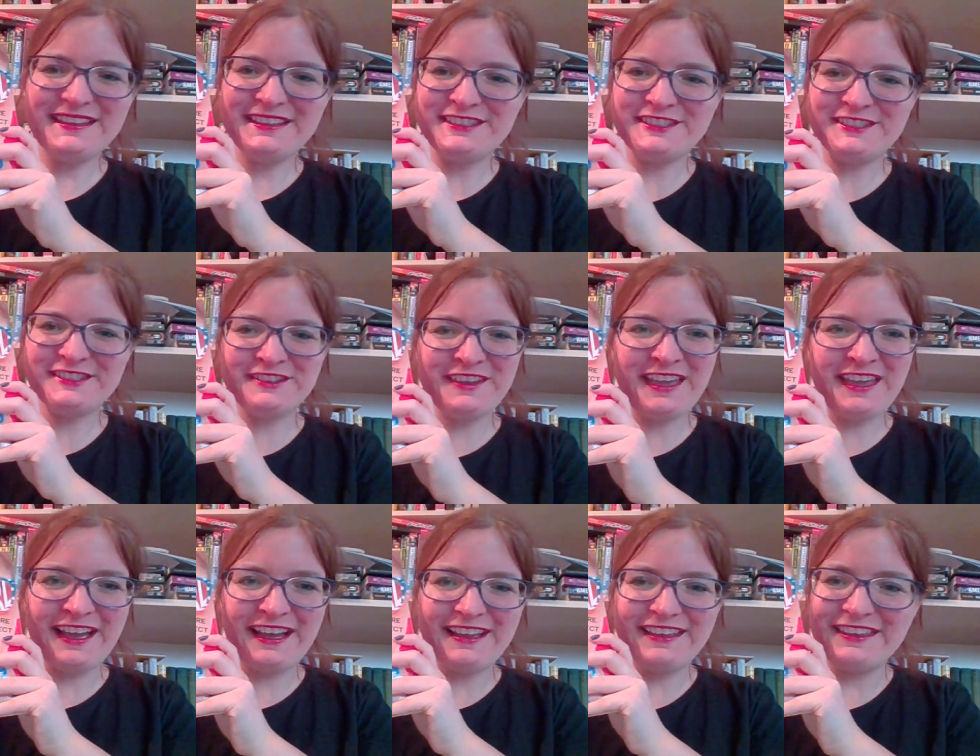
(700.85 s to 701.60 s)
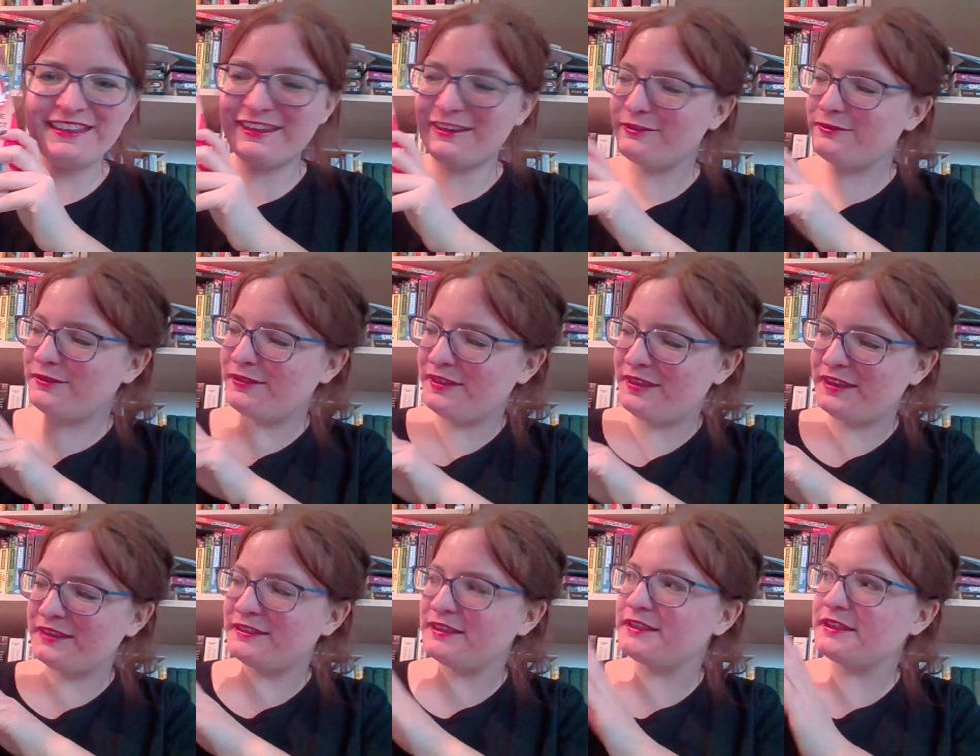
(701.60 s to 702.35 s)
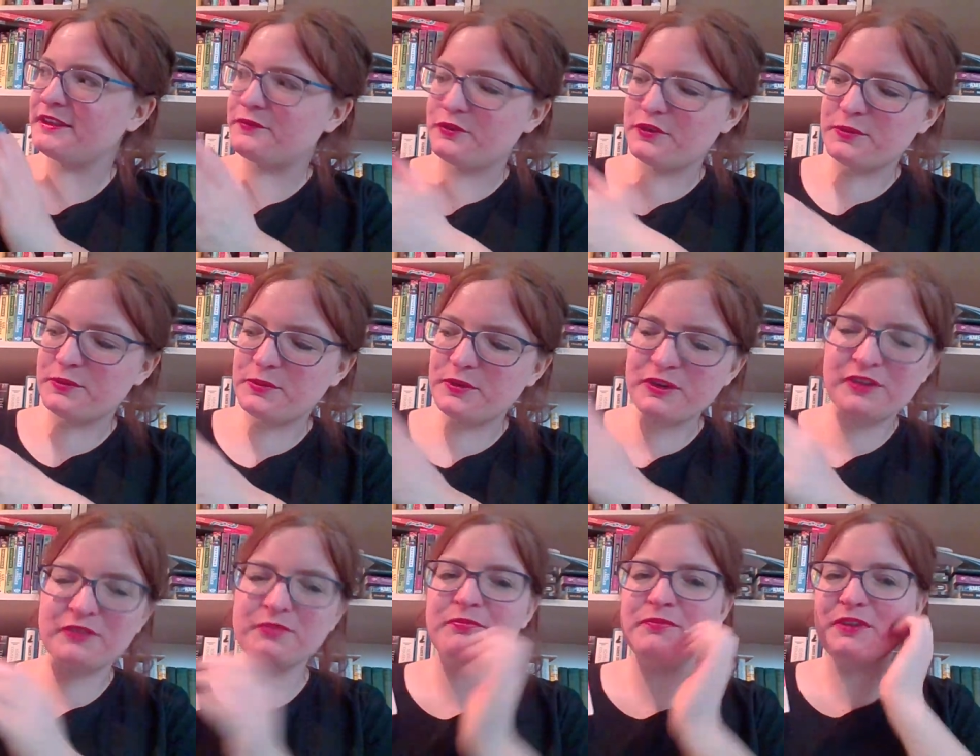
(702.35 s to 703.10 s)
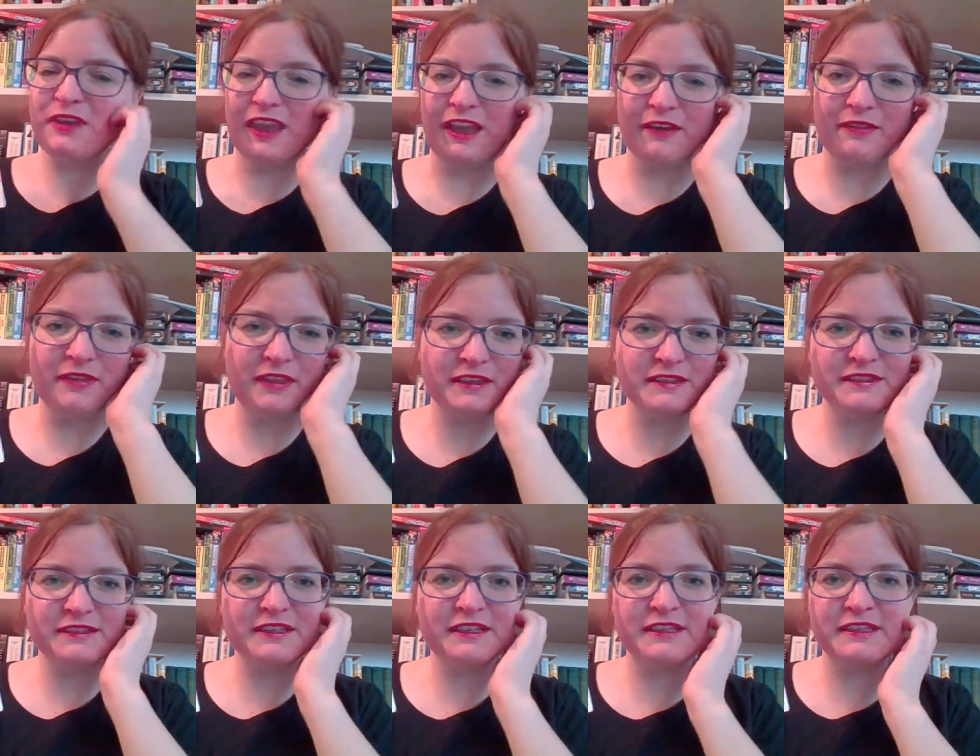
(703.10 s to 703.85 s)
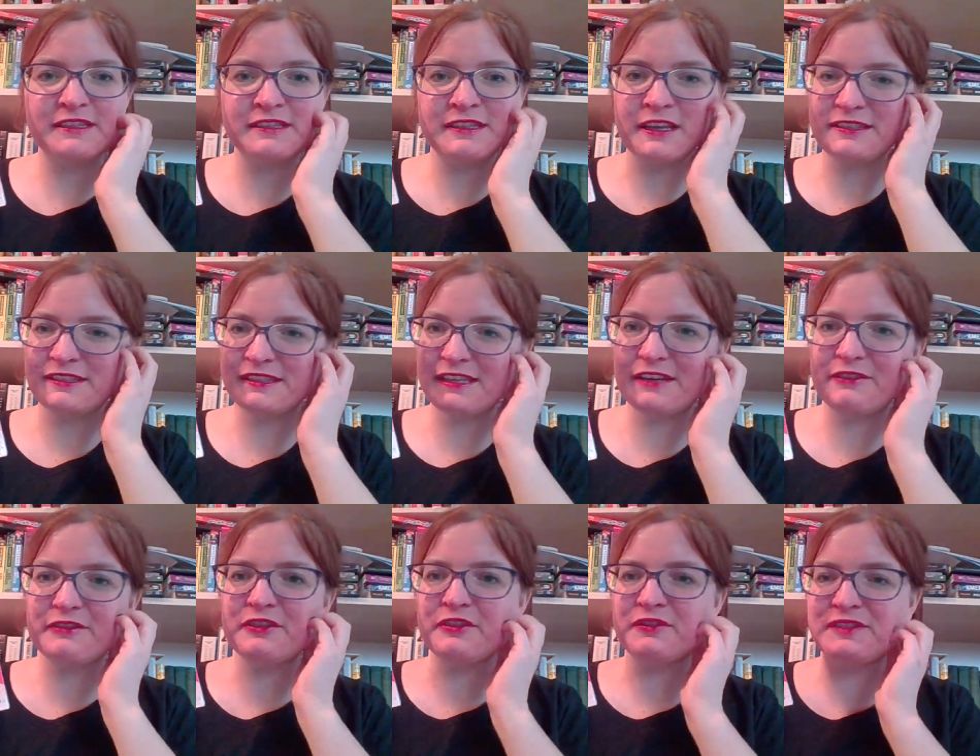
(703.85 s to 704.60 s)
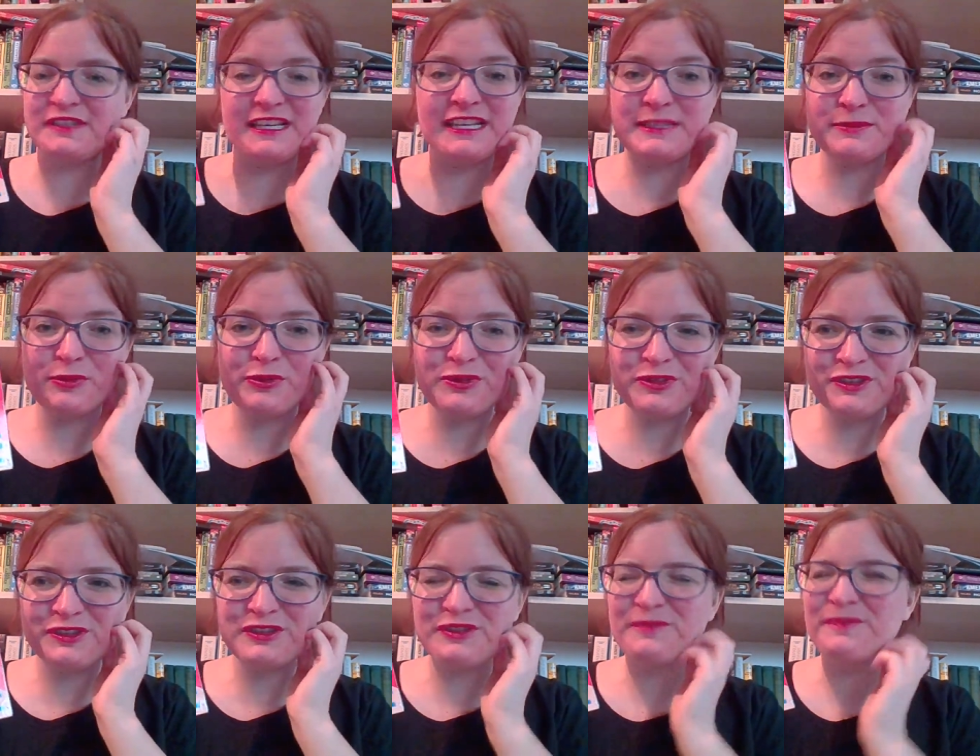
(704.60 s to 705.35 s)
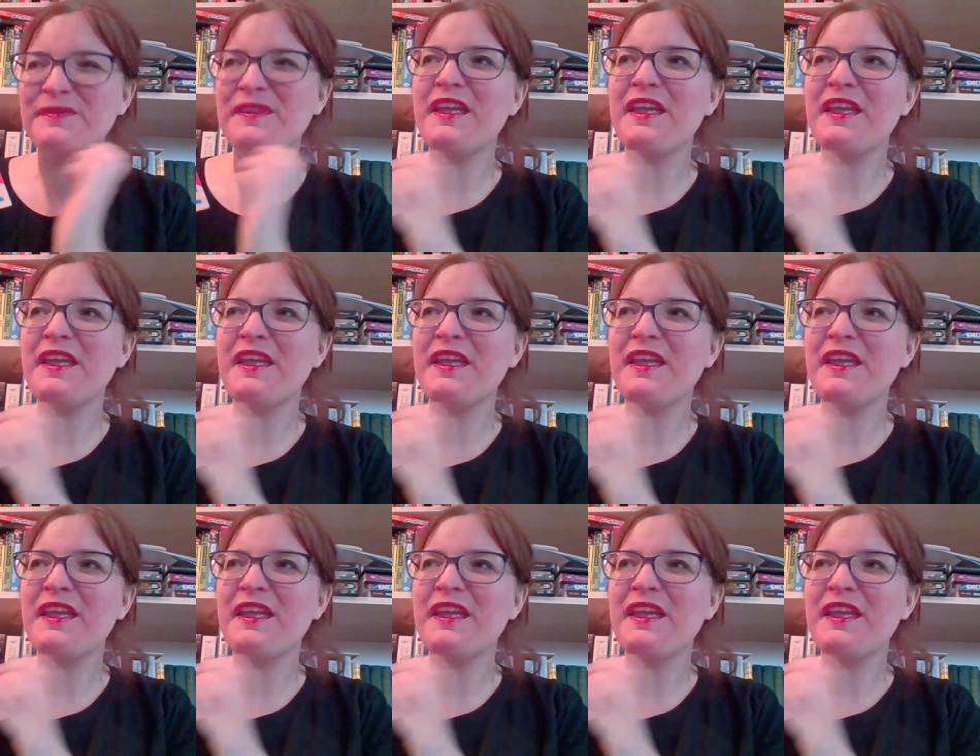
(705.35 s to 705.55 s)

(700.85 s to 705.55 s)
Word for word: So yeah, well, this is the third book, but yeah, this it's a series of six books.